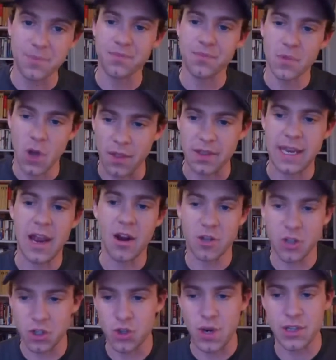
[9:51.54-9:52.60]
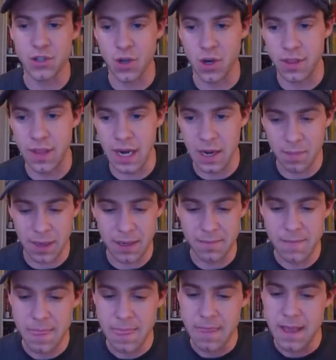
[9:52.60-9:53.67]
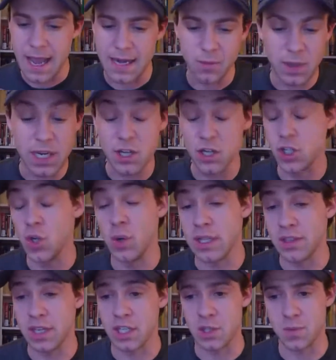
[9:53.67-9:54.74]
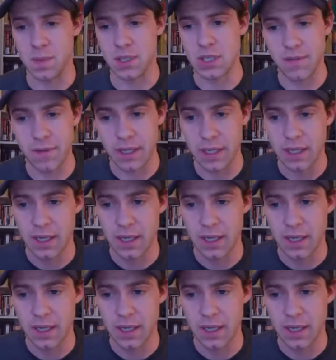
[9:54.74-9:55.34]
all the character traits are all there, but we didn't do anything specific,